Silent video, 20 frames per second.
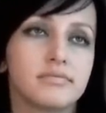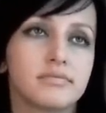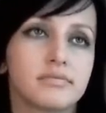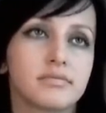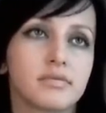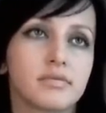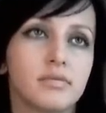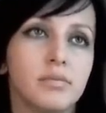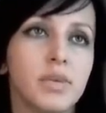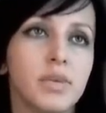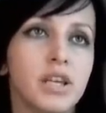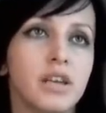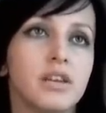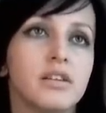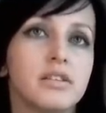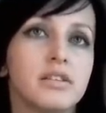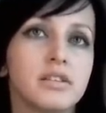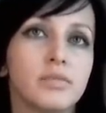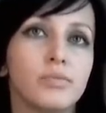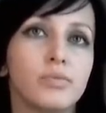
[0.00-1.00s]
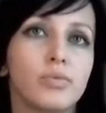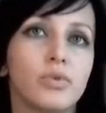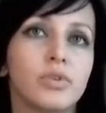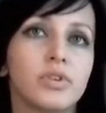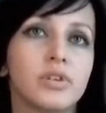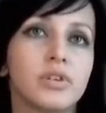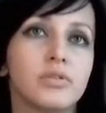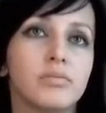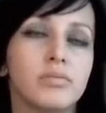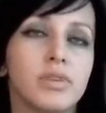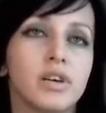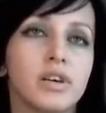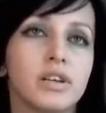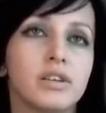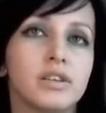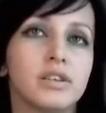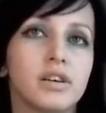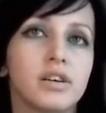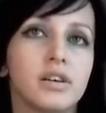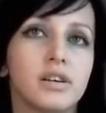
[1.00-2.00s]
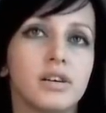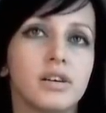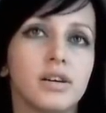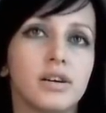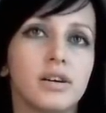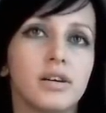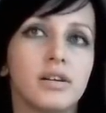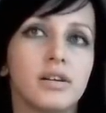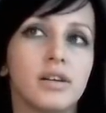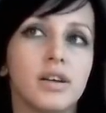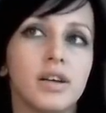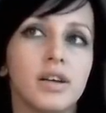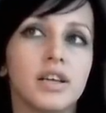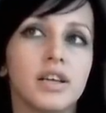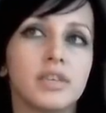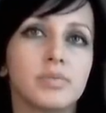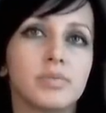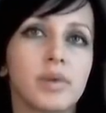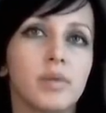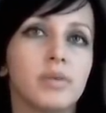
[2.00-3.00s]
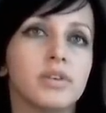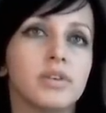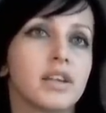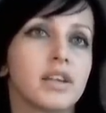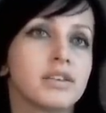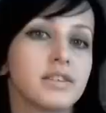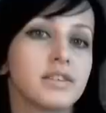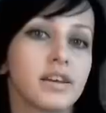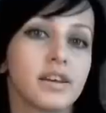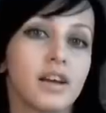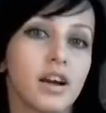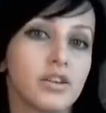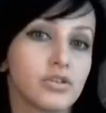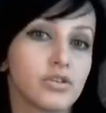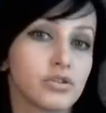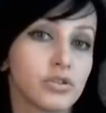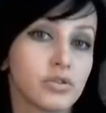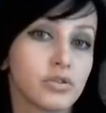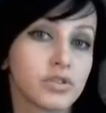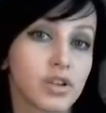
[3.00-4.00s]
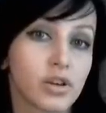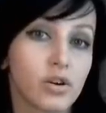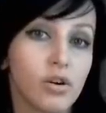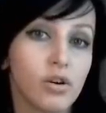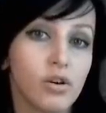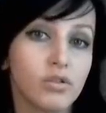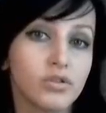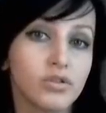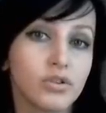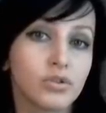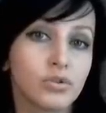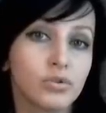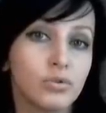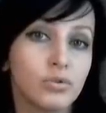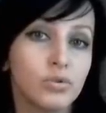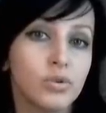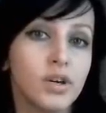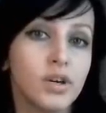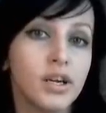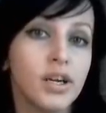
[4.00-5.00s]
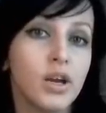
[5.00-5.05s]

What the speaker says: meaning is important, but it's probably not psychiatrists and psychologists who